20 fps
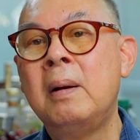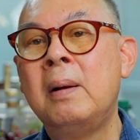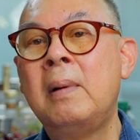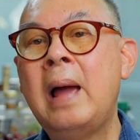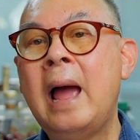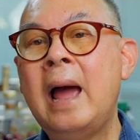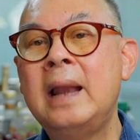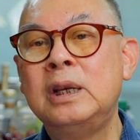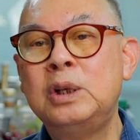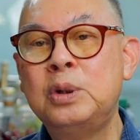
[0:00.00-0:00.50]

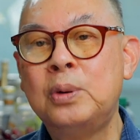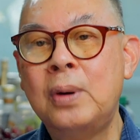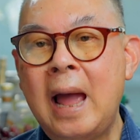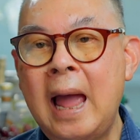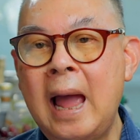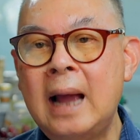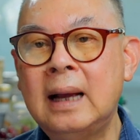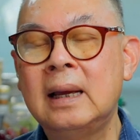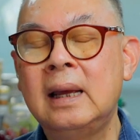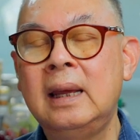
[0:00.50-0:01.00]
and to
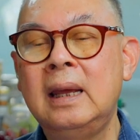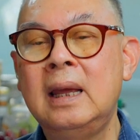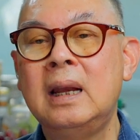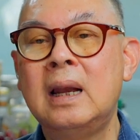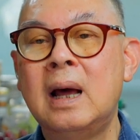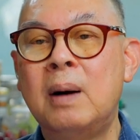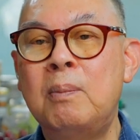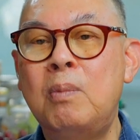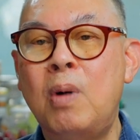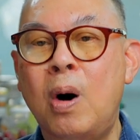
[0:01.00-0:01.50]
act
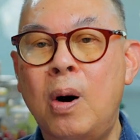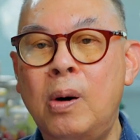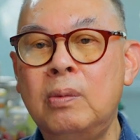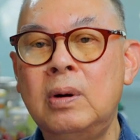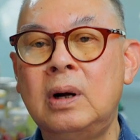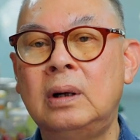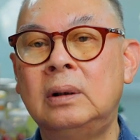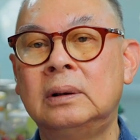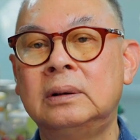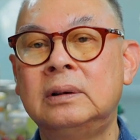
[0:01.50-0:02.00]
in a
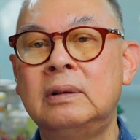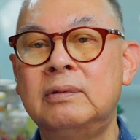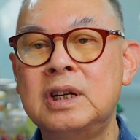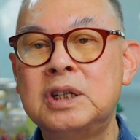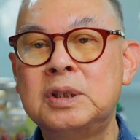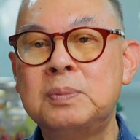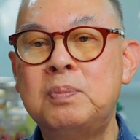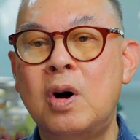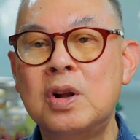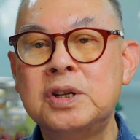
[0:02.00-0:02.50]
moral,
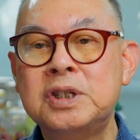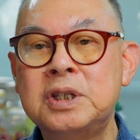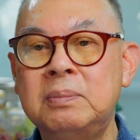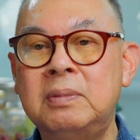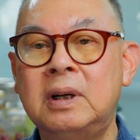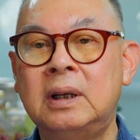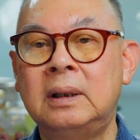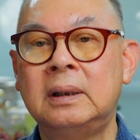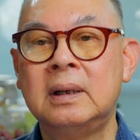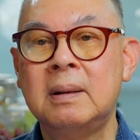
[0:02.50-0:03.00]

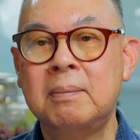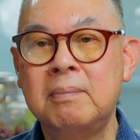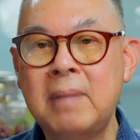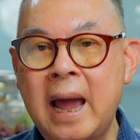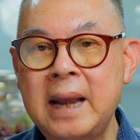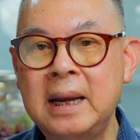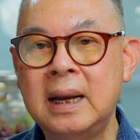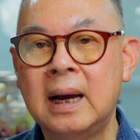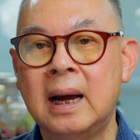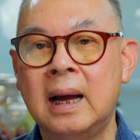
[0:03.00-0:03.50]
responsible
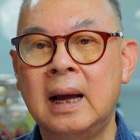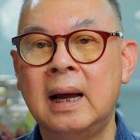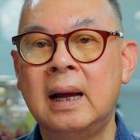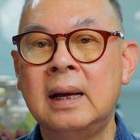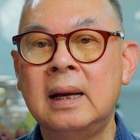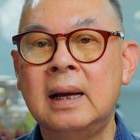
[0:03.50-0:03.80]
manner.